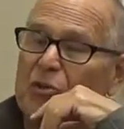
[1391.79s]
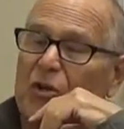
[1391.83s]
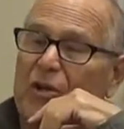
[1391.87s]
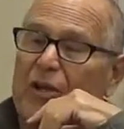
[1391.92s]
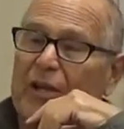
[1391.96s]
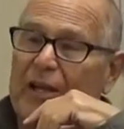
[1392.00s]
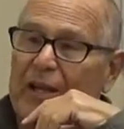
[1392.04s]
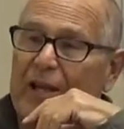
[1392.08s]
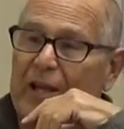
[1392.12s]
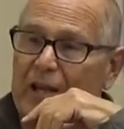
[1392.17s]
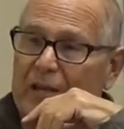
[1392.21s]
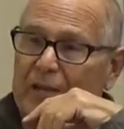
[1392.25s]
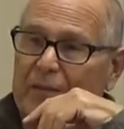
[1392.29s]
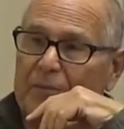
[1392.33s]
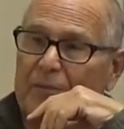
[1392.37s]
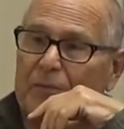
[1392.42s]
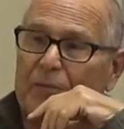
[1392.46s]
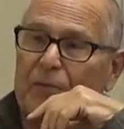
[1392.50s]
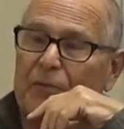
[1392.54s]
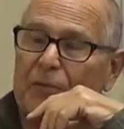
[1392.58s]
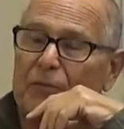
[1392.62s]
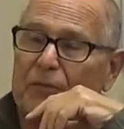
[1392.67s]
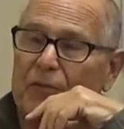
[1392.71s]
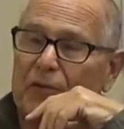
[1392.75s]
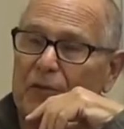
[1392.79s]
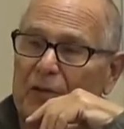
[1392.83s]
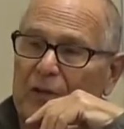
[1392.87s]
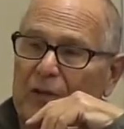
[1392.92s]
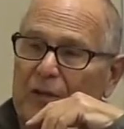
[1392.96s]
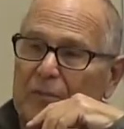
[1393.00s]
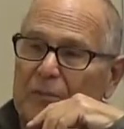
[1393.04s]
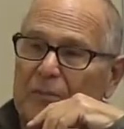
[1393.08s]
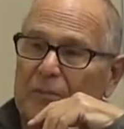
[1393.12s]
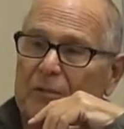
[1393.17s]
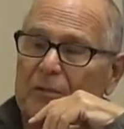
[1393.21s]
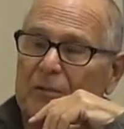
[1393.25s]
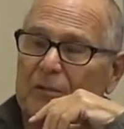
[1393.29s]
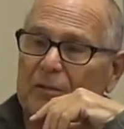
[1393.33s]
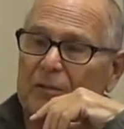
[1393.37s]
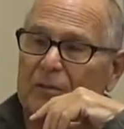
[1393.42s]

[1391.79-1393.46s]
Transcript: in your hand fulfill it